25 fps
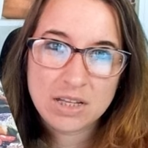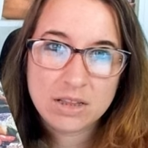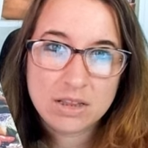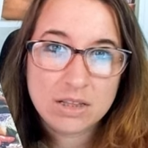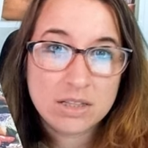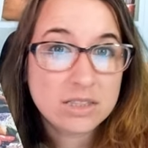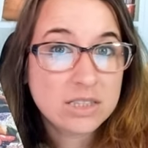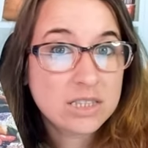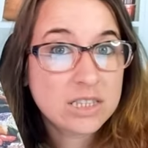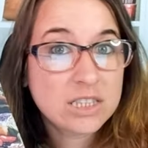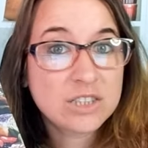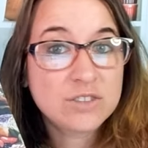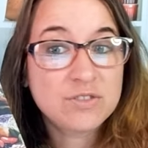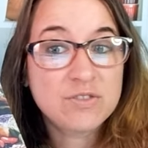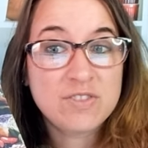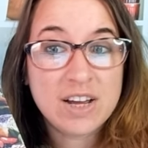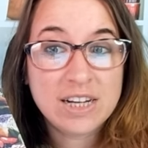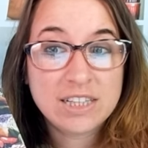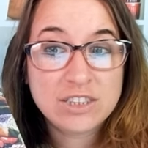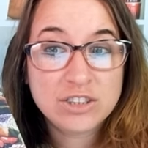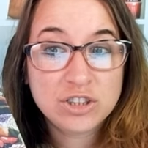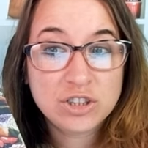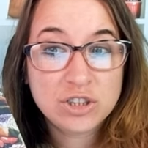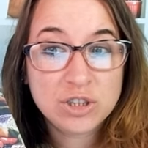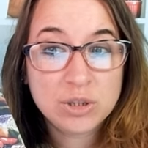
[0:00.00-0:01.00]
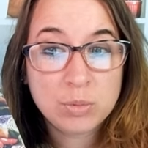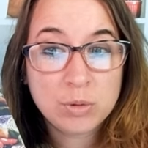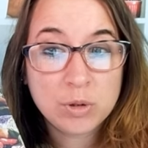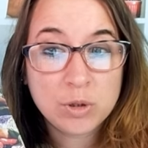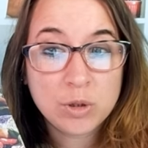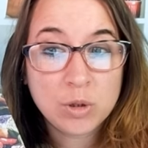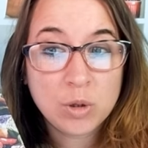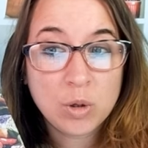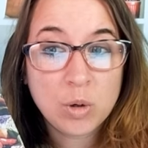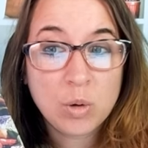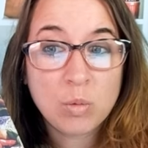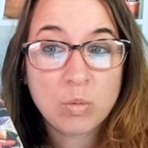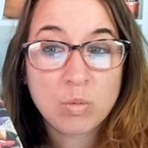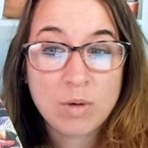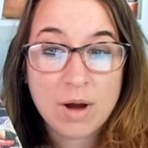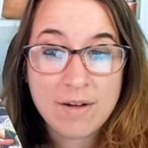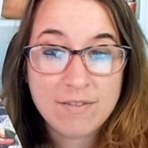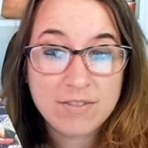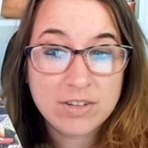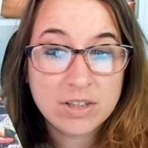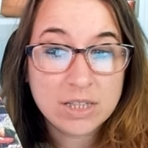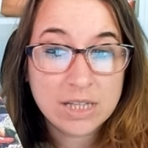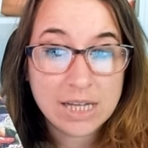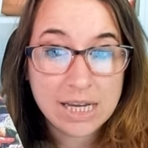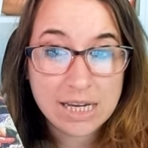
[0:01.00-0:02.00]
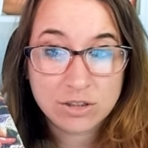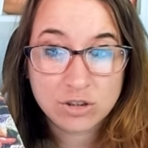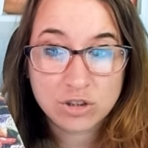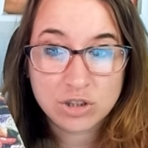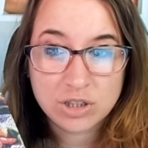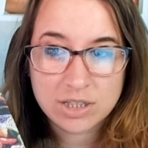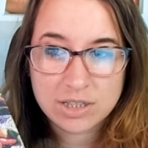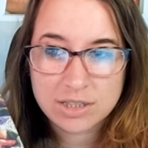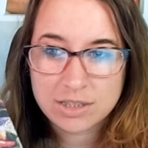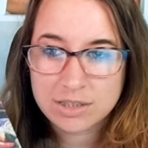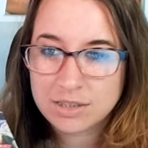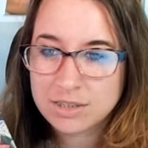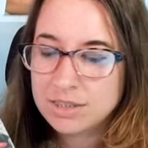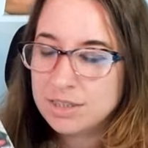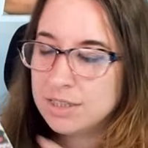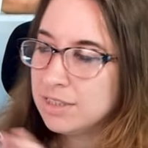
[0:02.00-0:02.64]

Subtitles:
This is Vegetable Revelations.